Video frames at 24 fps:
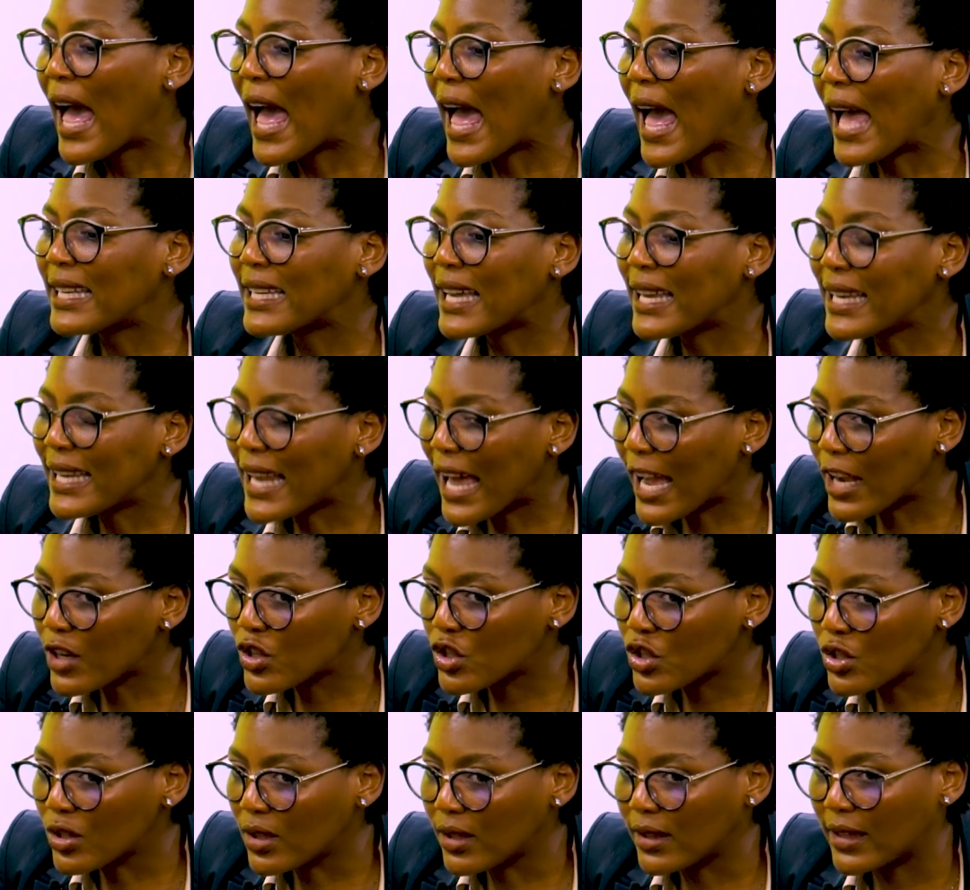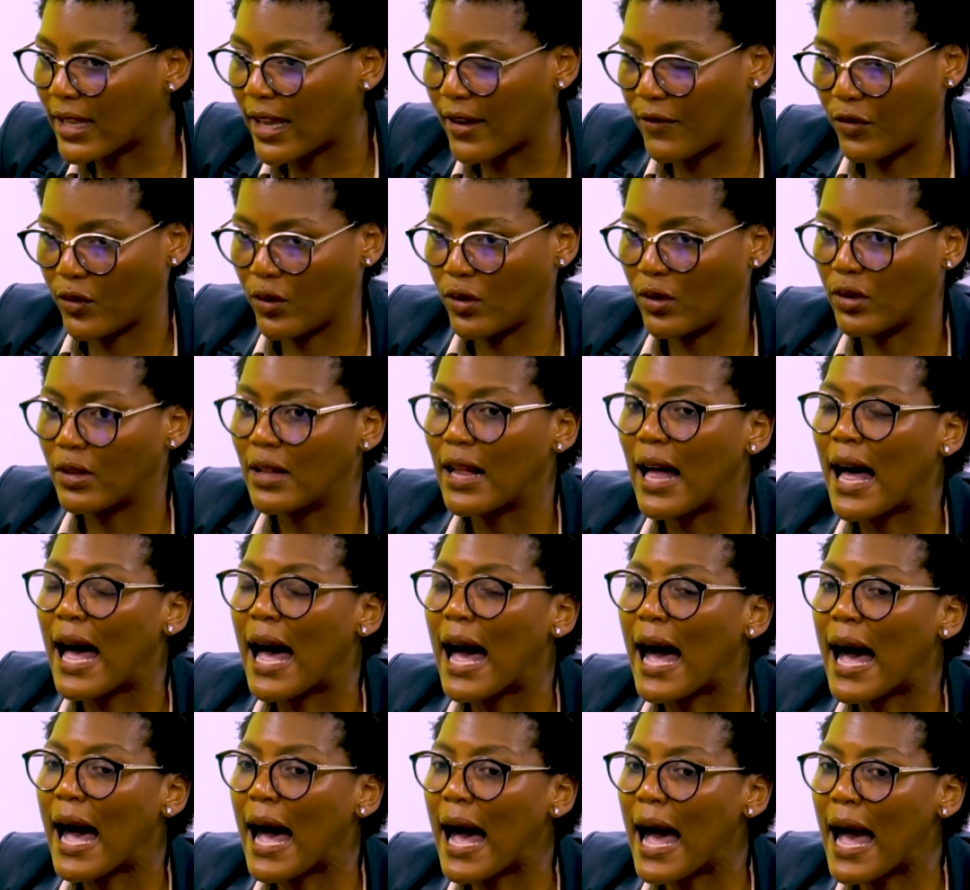At a national level,
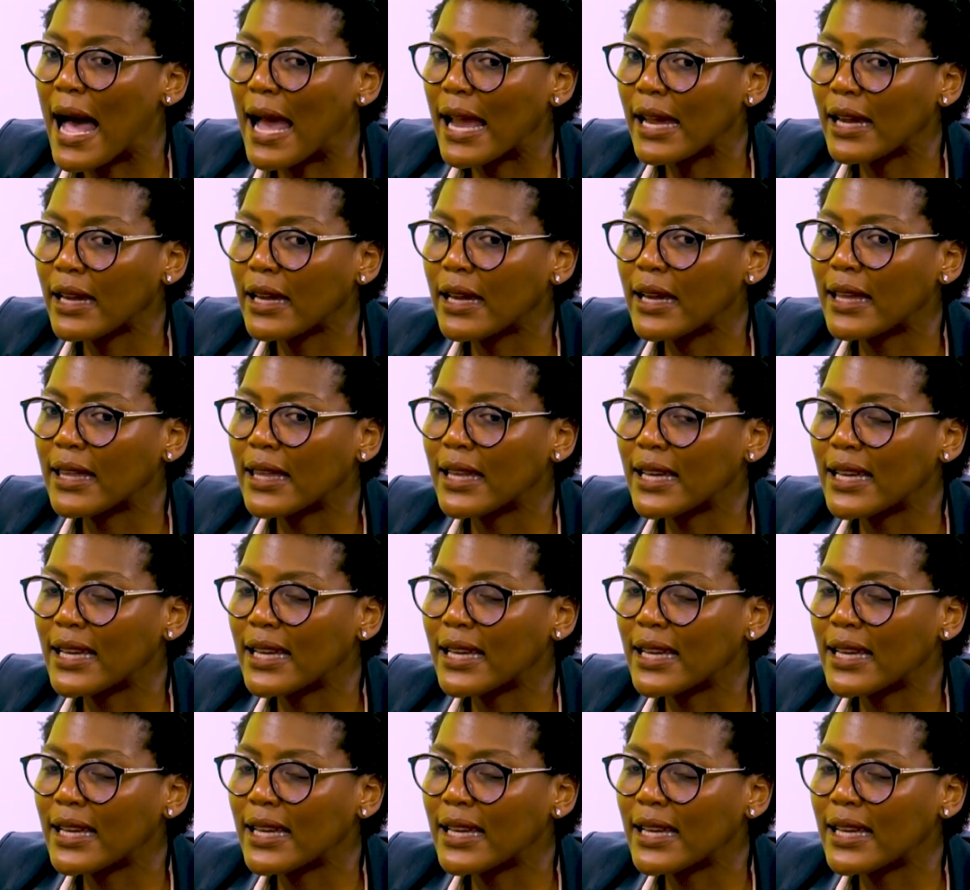I